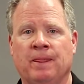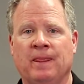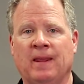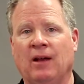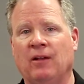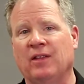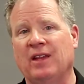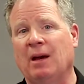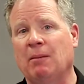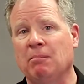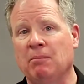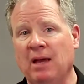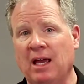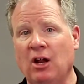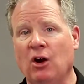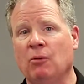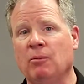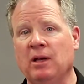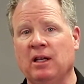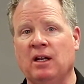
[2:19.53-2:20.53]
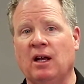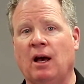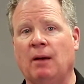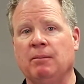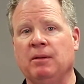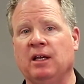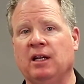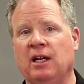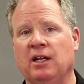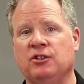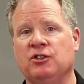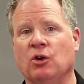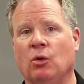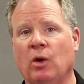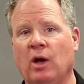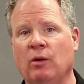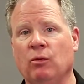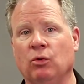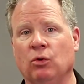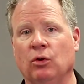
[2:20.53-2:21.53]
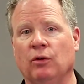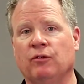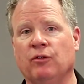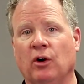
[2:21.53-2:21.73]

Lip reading: Now, that may or may not be an HOA rule.